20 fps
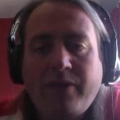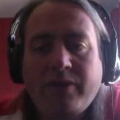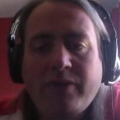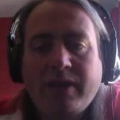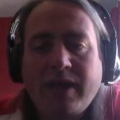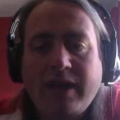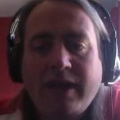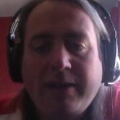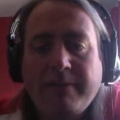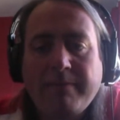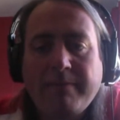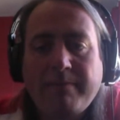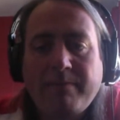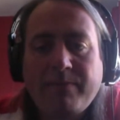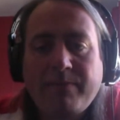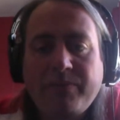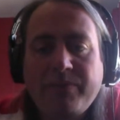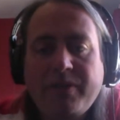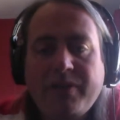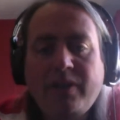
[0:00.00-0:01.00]
Okay,
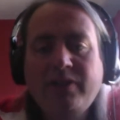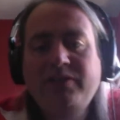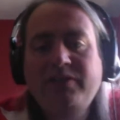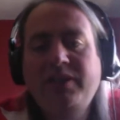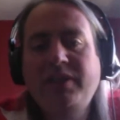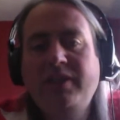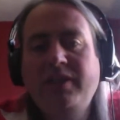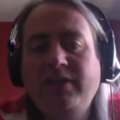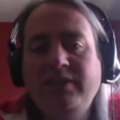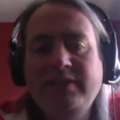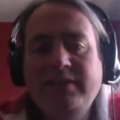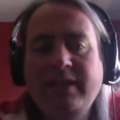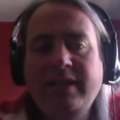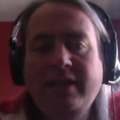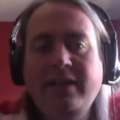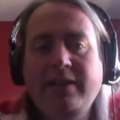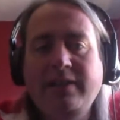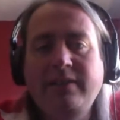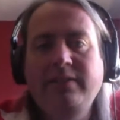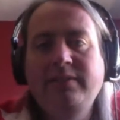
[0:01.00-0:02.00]
I'll see you guys
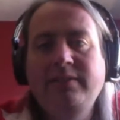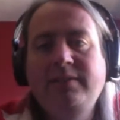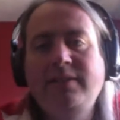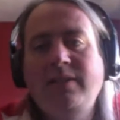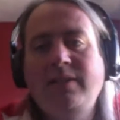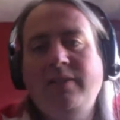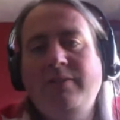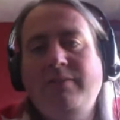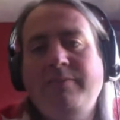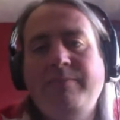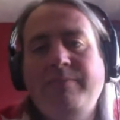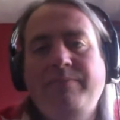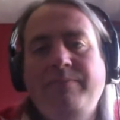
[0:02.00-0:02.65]
later. Salute.